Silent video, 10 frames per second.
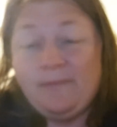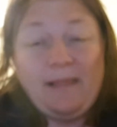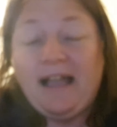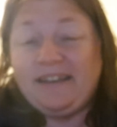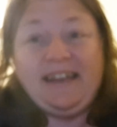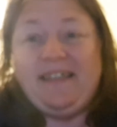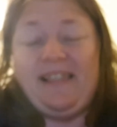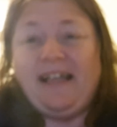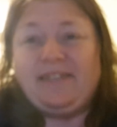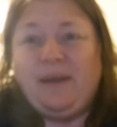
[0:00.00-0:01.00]

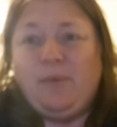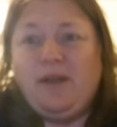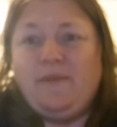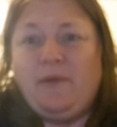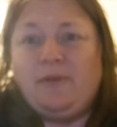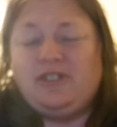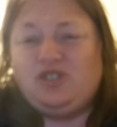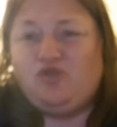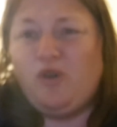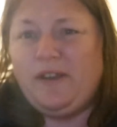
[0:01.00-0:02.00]
Like they weren't even
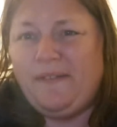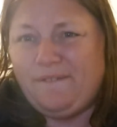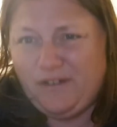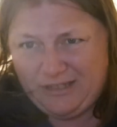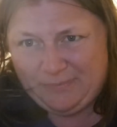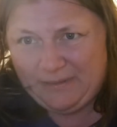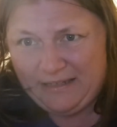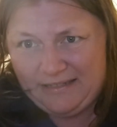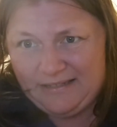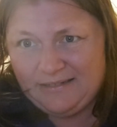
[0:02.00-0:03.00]
destroyed in the first
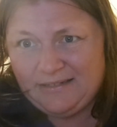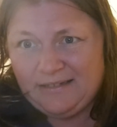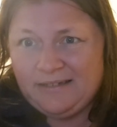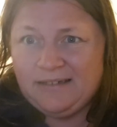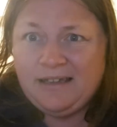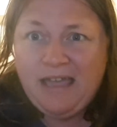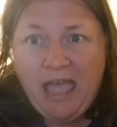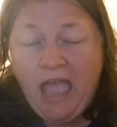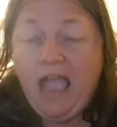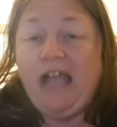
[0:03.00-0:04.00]
place.
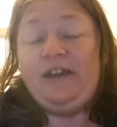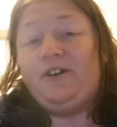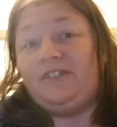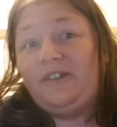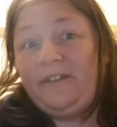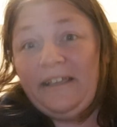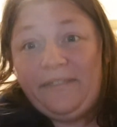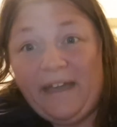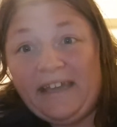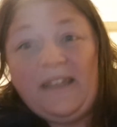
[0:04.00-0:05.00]
And not only
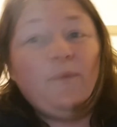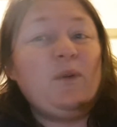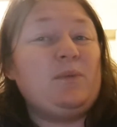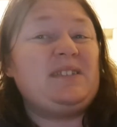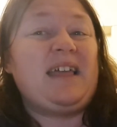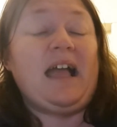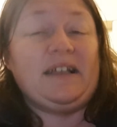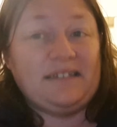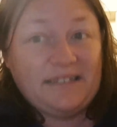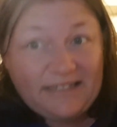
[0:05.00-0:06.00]
that, if it was
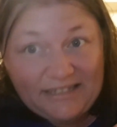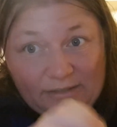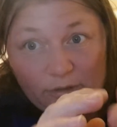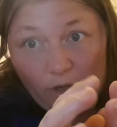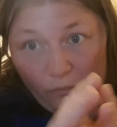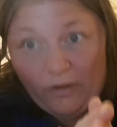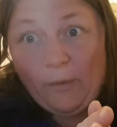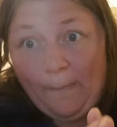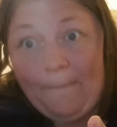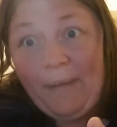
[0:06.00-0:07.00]
a,
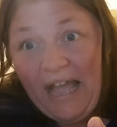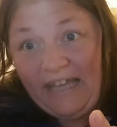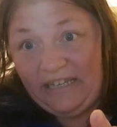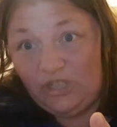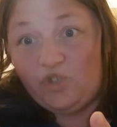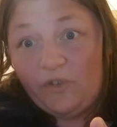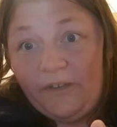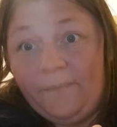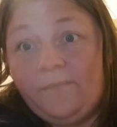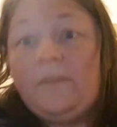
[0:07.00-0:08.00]
real bad
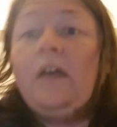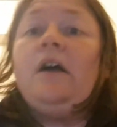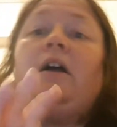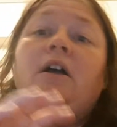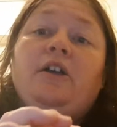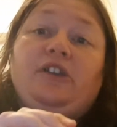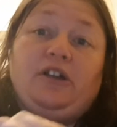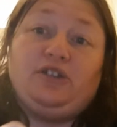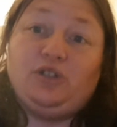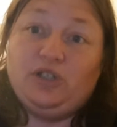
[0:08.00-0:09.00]
injury,
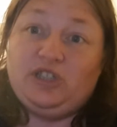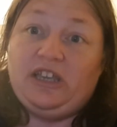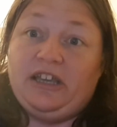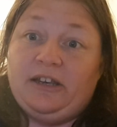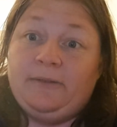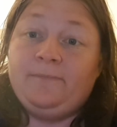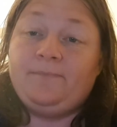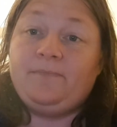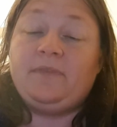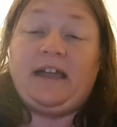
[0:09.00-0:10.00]
to the skin
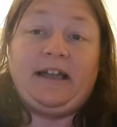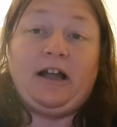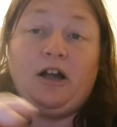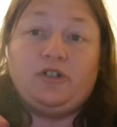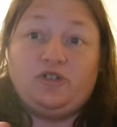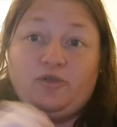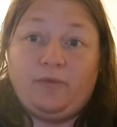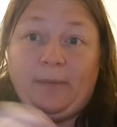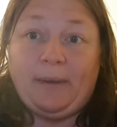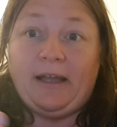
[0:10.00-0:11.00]
that can't
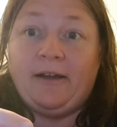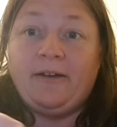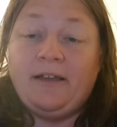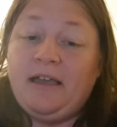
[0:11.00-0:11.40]
repair,